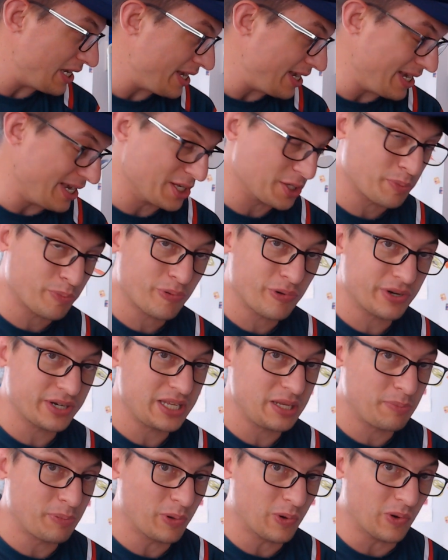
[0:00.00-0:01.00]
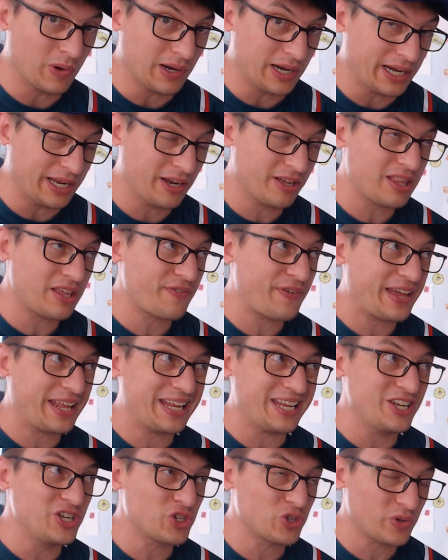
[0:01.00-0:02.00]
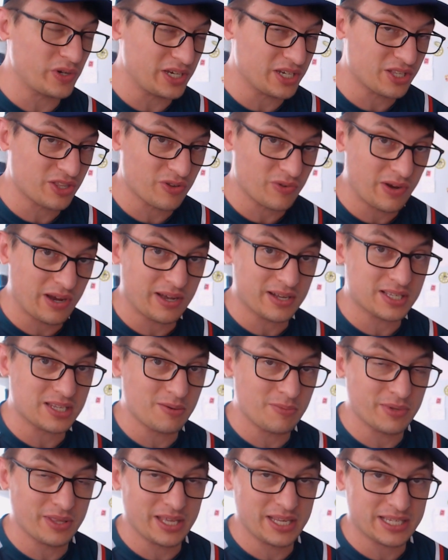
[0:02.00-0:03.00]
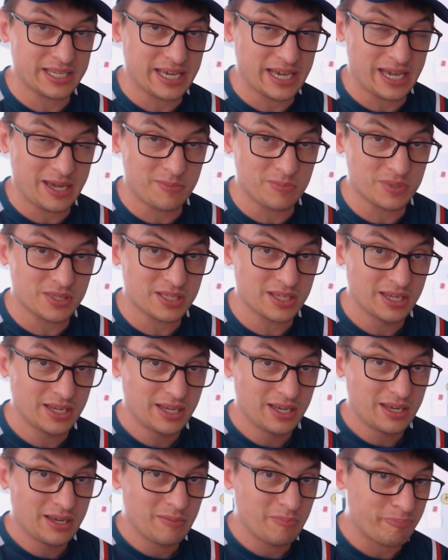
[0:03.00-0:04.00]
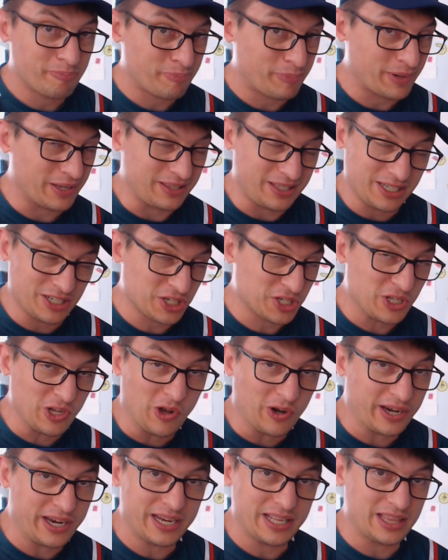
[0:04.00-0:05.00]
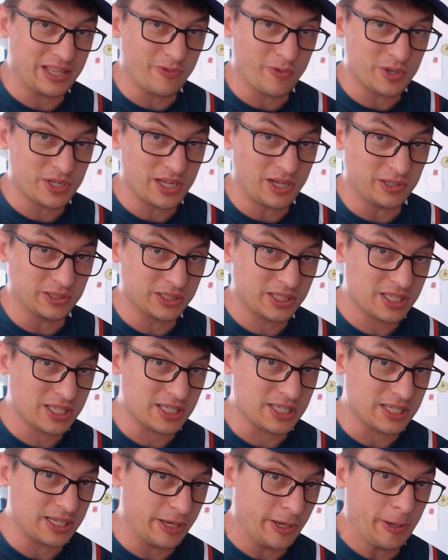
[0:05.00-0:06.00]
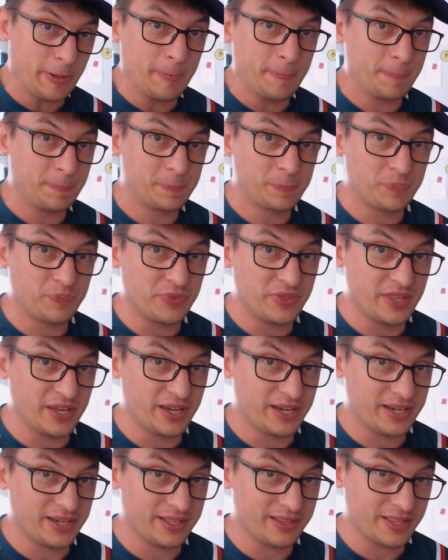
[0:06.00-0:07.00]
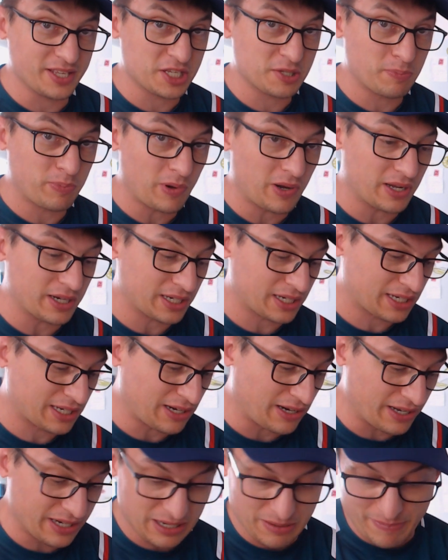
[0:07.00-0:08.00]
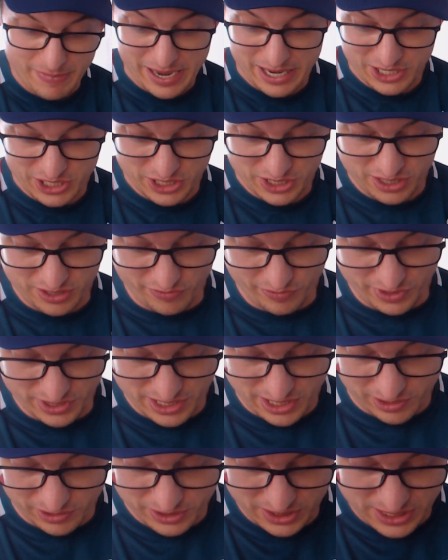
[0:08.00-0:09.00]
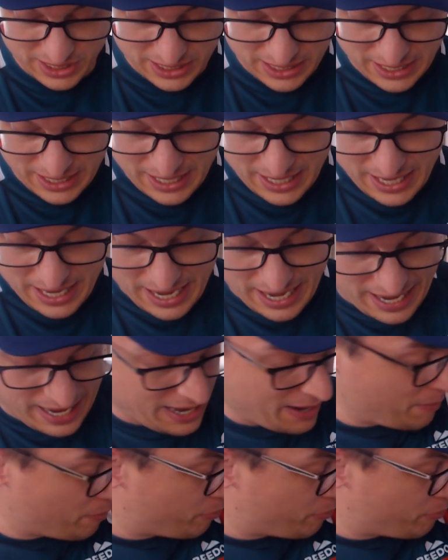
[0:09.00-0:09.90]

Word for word: is pretty poor. I know they've had injuries throughout some of these games, but they're just not getting the results, so the, the spot kind of matches the results. Uh,